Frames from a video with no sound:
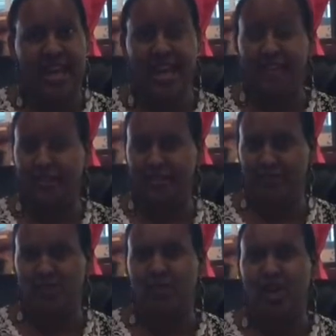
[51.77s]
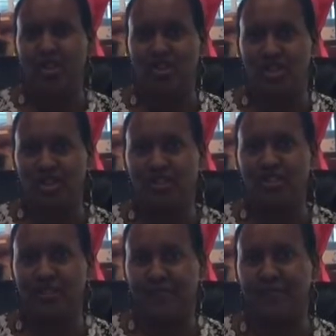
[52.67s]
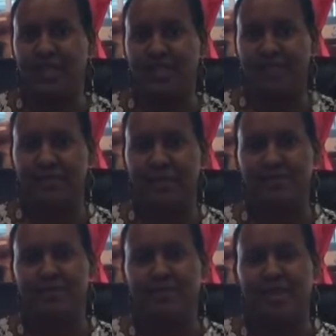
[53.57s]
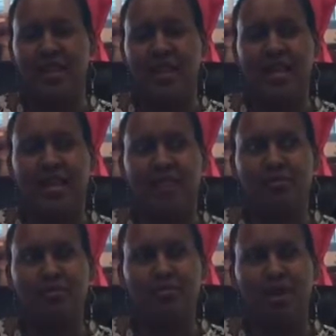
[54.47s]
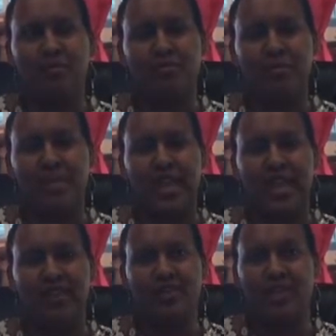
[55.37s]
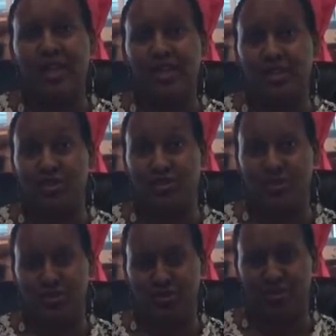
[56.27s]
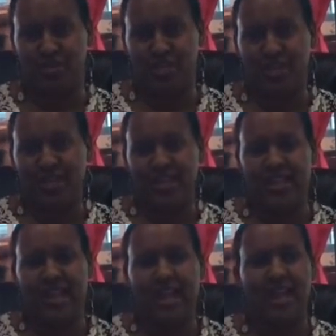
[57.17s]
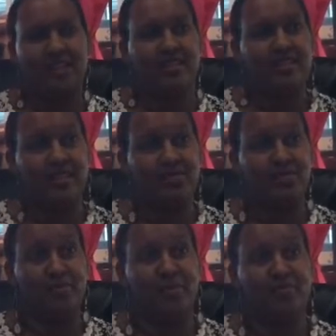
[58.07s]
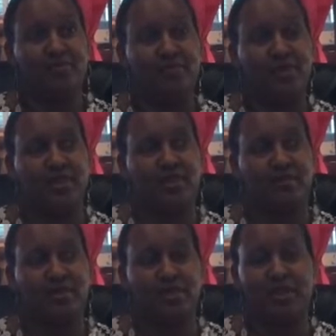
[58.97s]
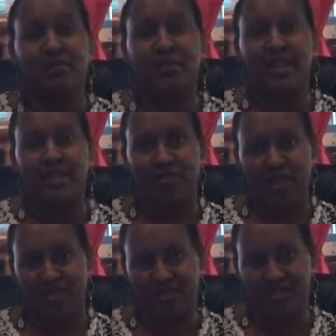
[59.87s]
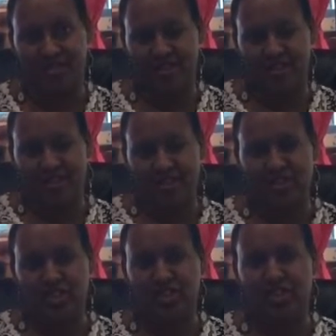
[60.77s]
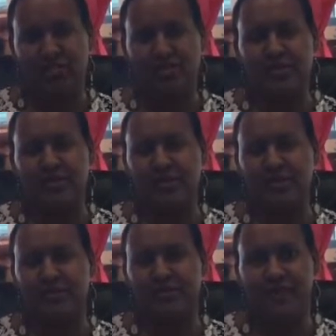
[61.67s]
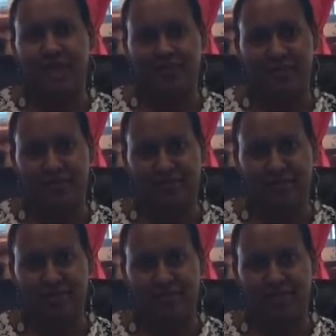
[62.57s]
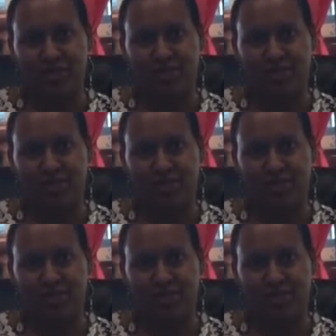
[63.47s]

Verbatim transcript: Alice, if you're watching this, it mm-hmm. affected me. And I was probably eight or nine years old and Alice lived above the, the community playground. And she always wanted to fight me for some